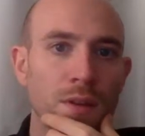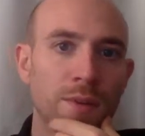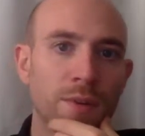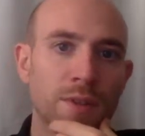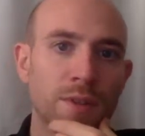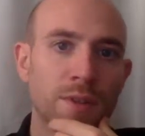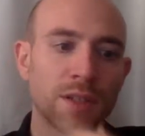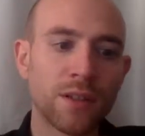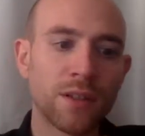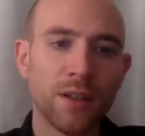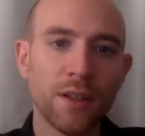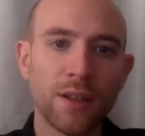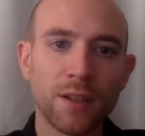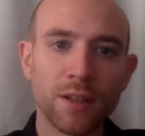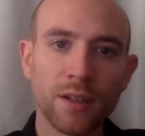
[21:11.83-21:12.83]
the
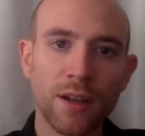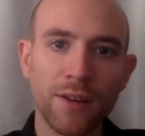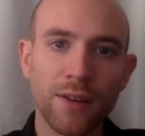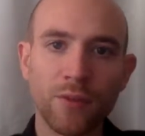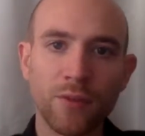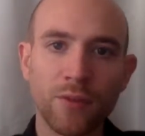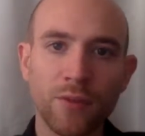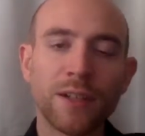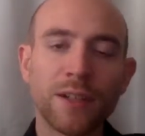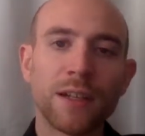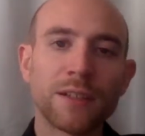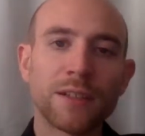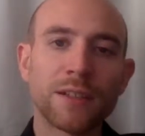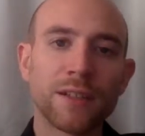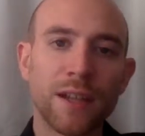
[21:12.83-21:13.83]
Brazilian
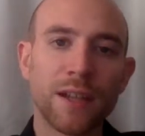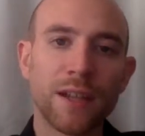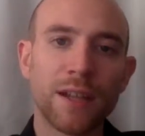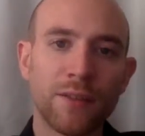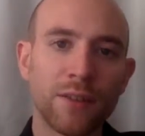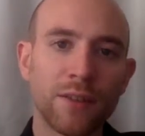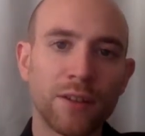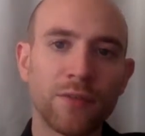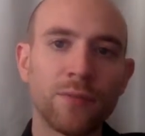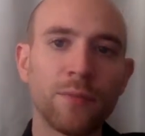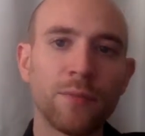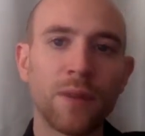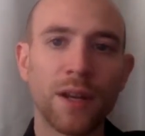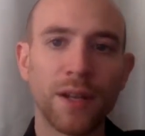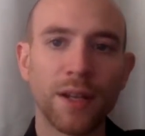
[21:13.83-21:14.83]
government doesn't have
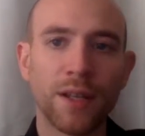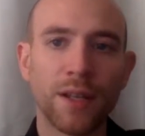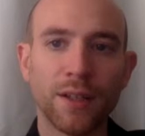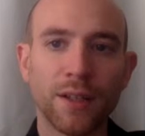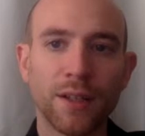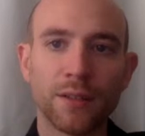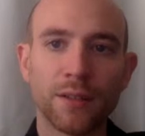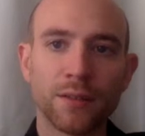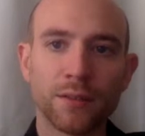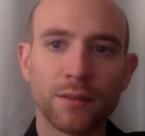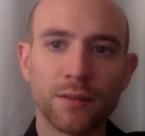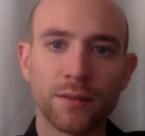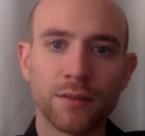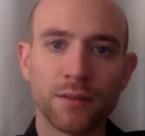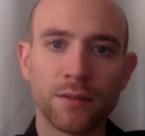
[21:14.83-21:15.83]
enough money,
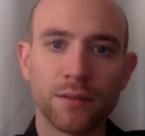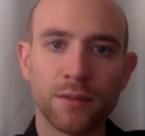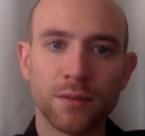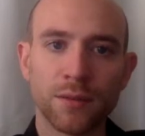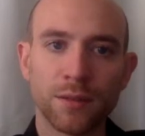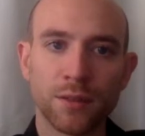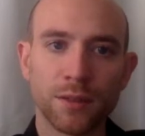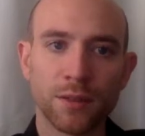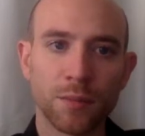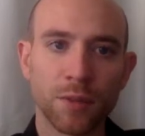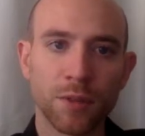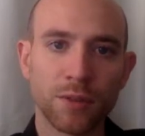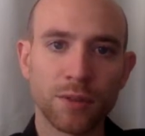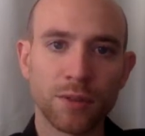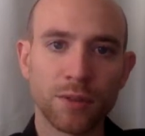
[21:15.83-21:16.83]

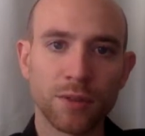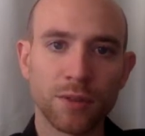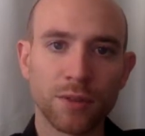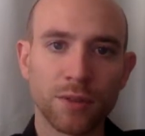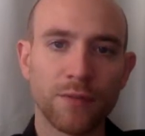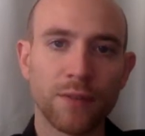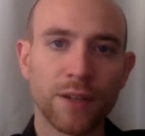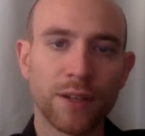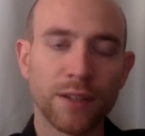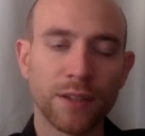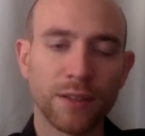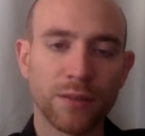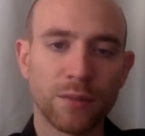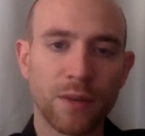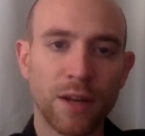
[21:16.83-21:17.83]
supposedly, to
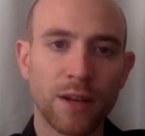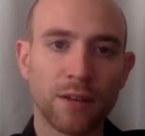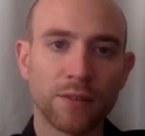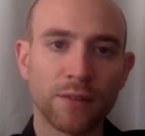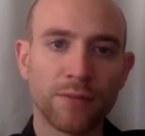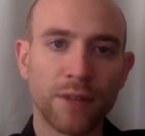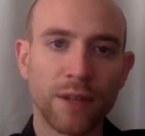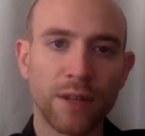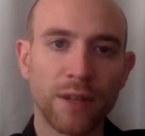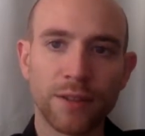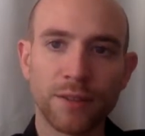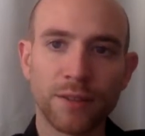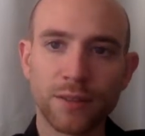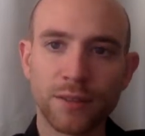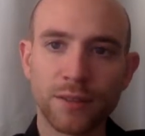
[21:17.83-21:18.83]
fight these
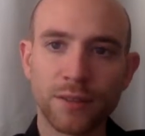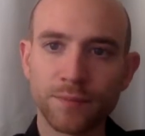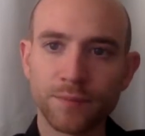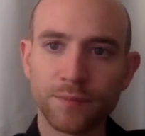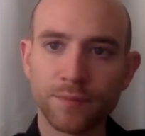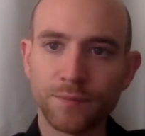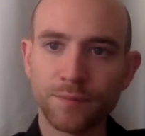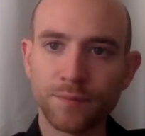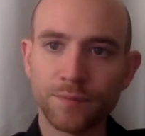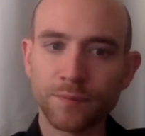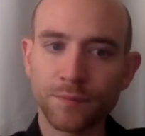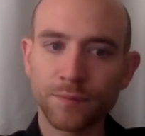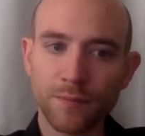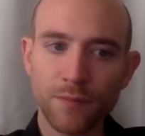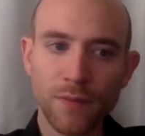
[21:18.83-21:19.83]
wildfires
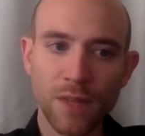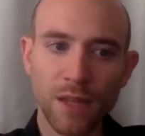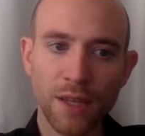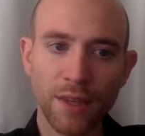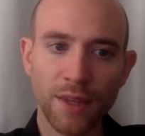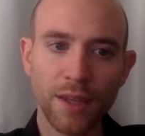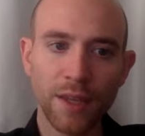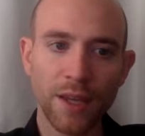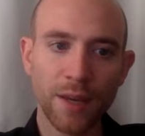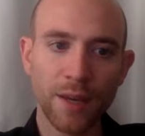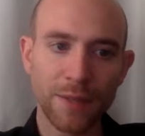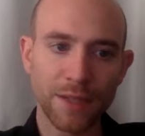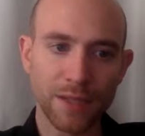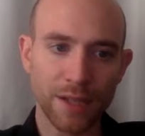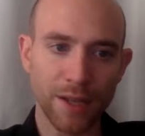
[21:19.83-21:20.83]
in the
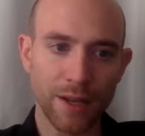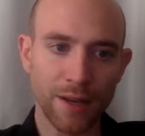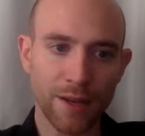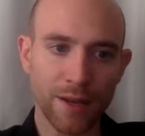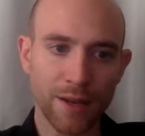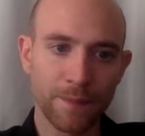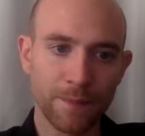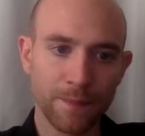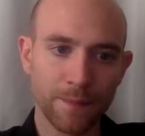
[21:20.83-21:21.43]
Amazon.